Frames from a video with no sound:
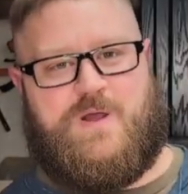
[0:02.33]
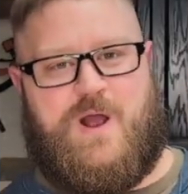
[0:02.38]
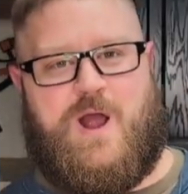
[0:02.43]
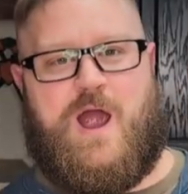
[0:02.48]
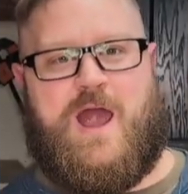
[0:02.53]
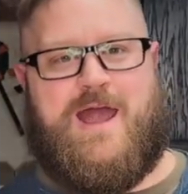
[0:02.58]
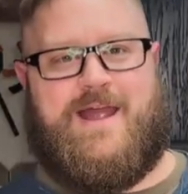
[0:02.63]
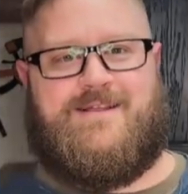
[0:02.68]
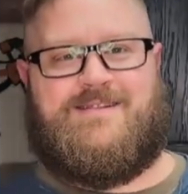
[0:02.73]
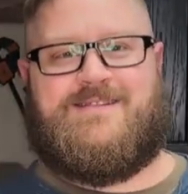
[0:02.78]

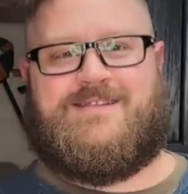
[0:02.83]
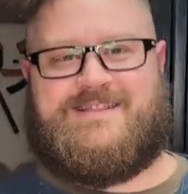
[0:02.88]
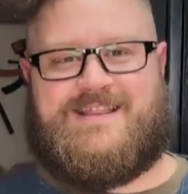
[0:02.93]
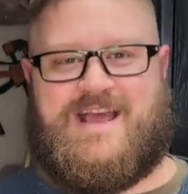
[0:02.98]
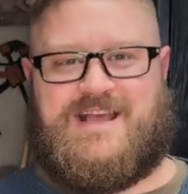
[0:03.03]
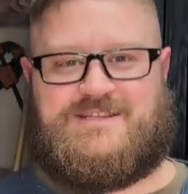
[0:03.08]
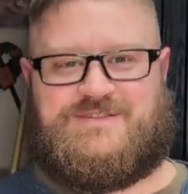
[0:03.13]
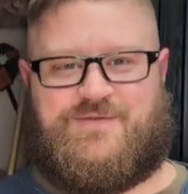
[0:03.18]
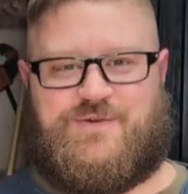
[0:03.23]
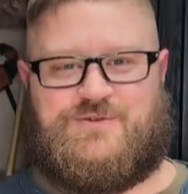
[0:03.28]
All right,
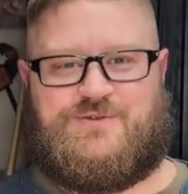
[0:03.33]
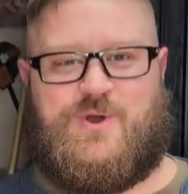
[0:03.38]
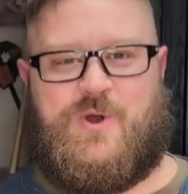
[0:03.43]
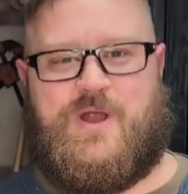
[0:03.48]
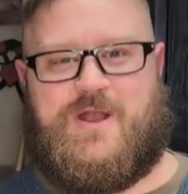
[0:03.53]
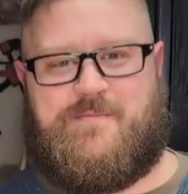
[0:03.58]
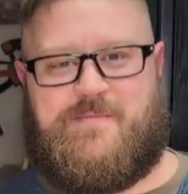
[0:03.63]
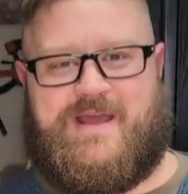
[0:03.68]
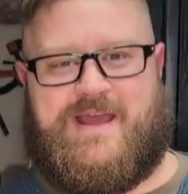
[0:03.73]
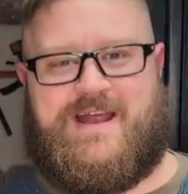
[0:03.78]
thanks for
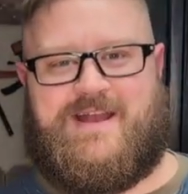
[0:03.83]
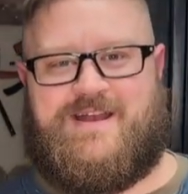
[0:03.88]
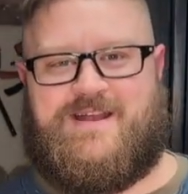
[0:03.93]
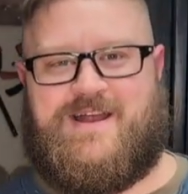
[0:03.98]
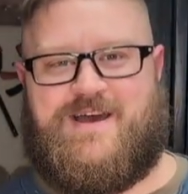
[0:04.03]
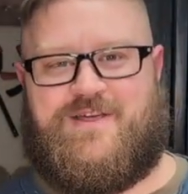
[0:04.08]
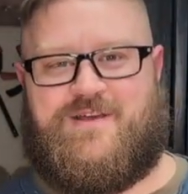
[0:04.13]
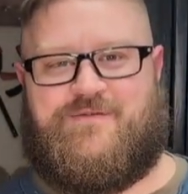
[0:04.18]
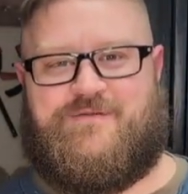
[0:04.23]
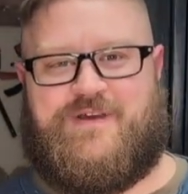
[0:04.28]
joining me in
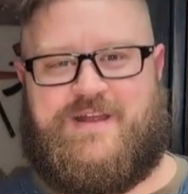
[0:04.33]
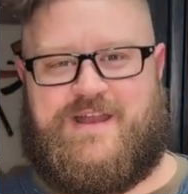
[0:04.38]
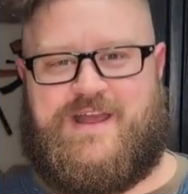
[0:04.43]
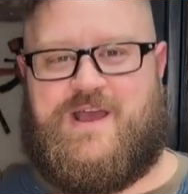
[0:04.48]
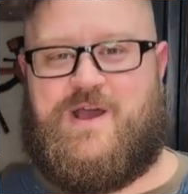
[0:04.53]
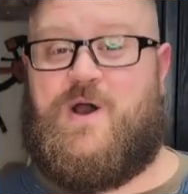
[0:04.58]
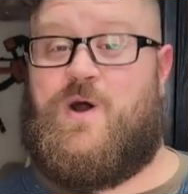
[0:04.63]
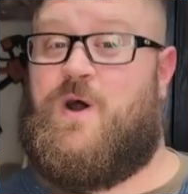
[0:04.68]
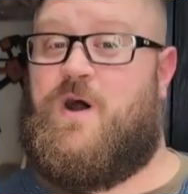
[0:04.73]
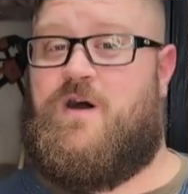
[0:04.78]
another
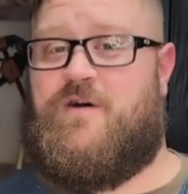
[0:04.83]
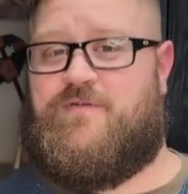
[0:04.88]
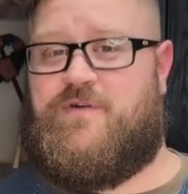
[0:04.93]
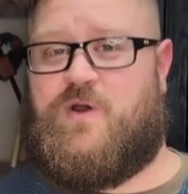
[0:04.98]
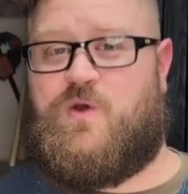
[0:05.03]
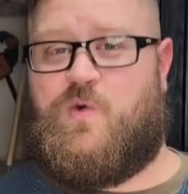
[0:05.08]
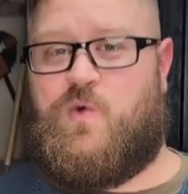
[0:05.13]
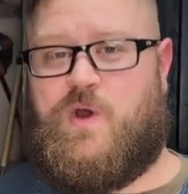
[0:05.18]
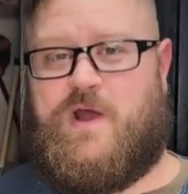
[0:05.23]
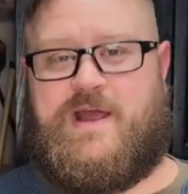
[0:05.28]
video of
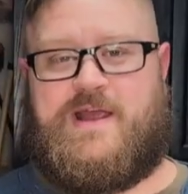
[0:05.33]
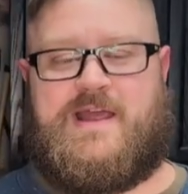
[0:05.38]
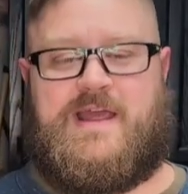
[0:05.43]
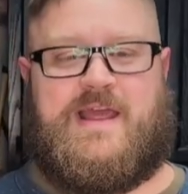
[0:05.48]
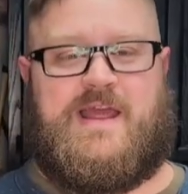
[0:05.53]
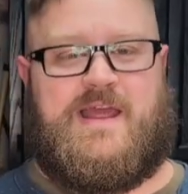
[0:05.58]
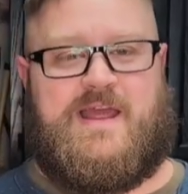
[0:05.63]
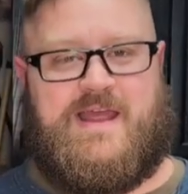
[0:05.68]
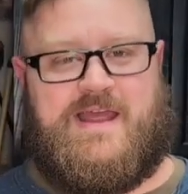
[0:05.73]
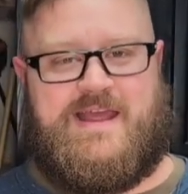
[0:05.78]
a quick,
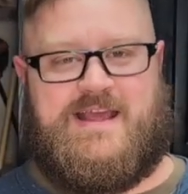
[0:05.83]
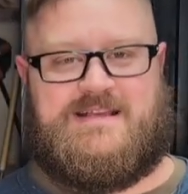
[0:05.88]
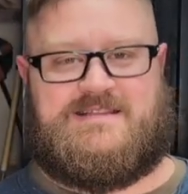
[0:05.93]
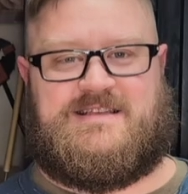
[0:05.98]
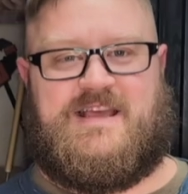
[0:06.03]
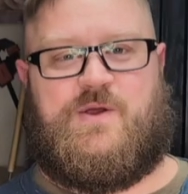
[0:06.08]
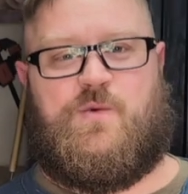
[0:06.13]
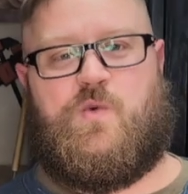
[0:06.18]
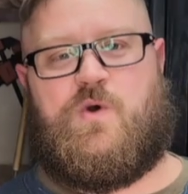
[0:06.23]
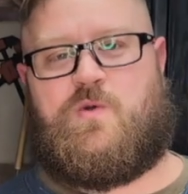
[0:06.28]

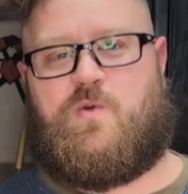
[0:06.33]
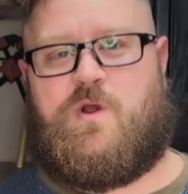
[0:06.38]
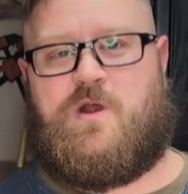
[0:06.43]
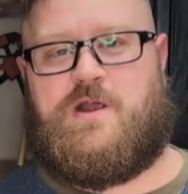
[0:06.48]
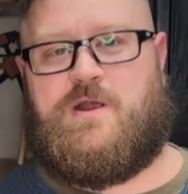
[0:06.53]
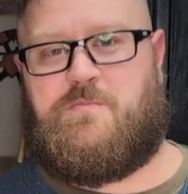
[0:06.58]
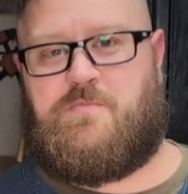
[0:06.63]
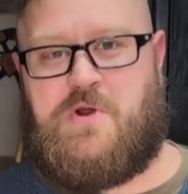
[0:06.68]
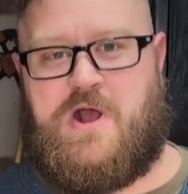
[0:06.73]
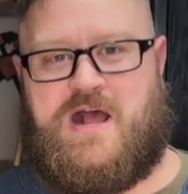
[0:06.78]
easy
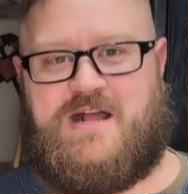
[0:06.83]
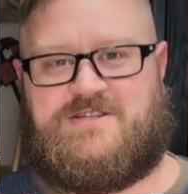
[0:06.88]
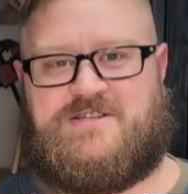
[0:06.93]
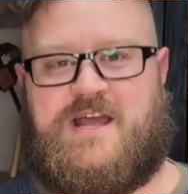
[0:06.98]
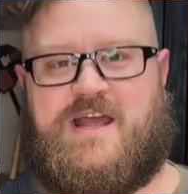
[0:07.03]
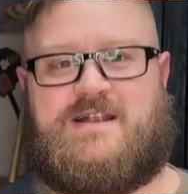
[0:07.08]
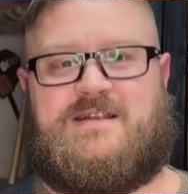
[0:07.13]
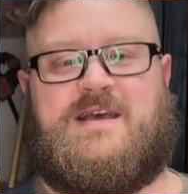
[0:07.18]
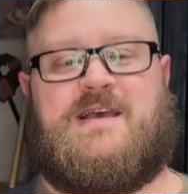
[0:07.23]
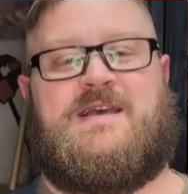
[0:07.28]
woodworking
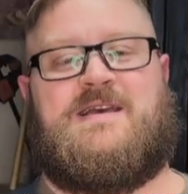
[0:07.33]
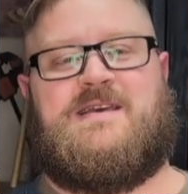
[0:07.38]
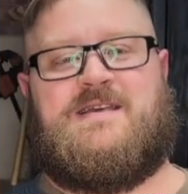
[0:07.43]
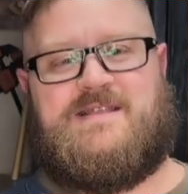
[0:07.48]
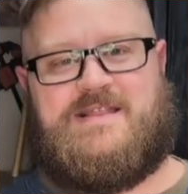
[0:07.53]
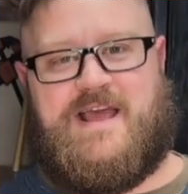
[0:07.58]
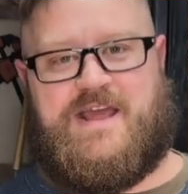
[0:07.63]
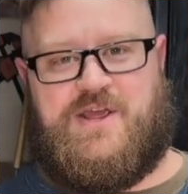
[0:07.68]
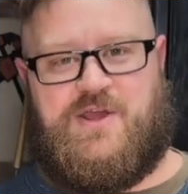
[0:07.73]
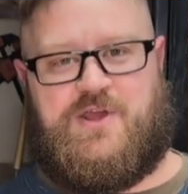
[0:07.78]
project
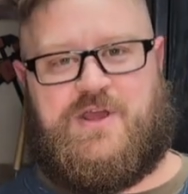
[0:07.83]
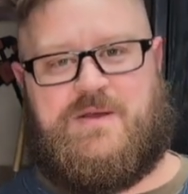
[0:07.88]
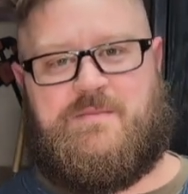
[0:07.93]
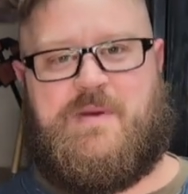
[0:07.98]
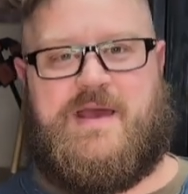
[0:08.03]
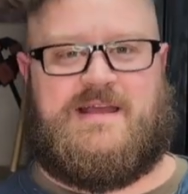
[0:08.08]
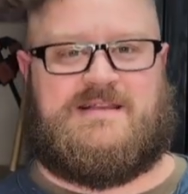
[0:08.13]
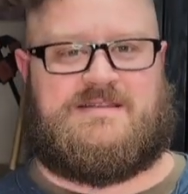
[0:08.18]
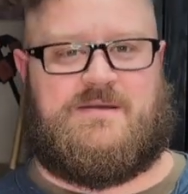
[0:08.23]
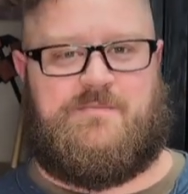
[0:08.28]
that you can
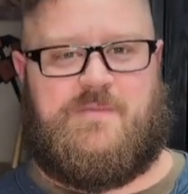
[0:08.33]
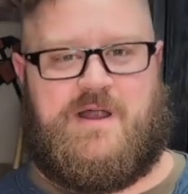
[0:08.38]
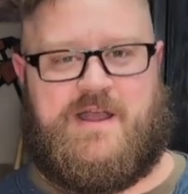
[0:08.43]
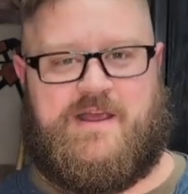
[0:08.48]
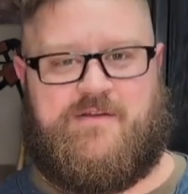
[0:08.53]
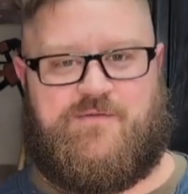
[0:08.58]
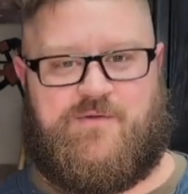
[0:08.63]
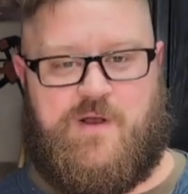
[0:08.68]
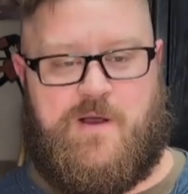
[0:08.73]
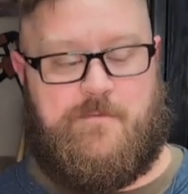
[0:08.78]
make some
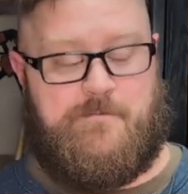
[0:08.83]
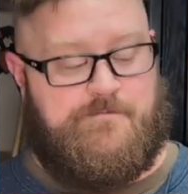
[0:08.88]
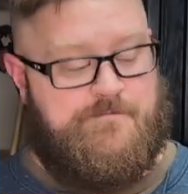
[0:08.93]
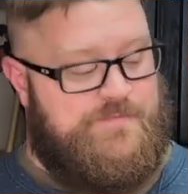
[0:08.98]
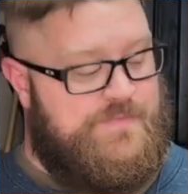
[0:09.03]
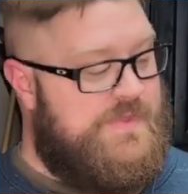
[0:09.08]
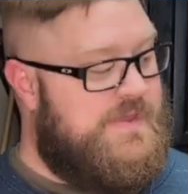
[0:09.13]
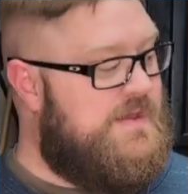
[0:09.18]
money from.